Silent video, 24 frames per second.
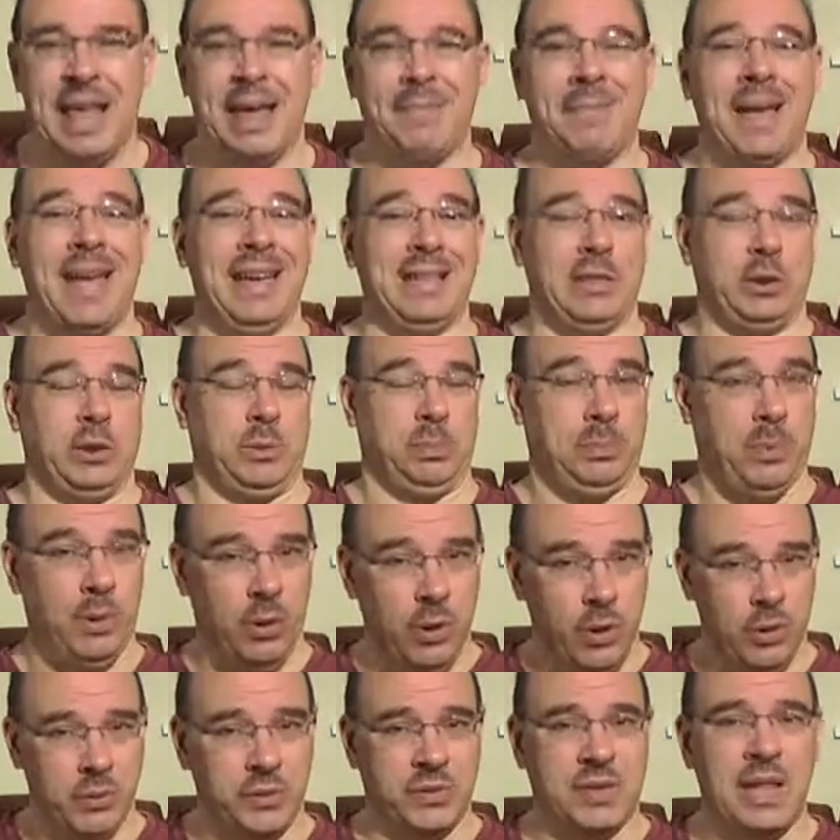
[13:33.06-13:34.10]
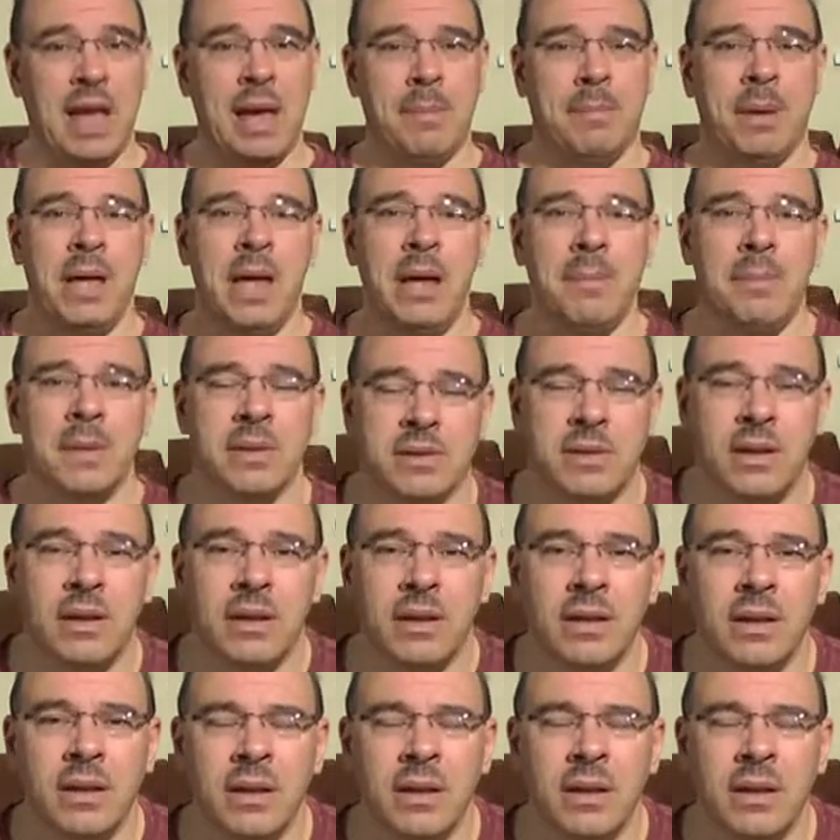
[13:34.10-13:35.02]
them expose their babies.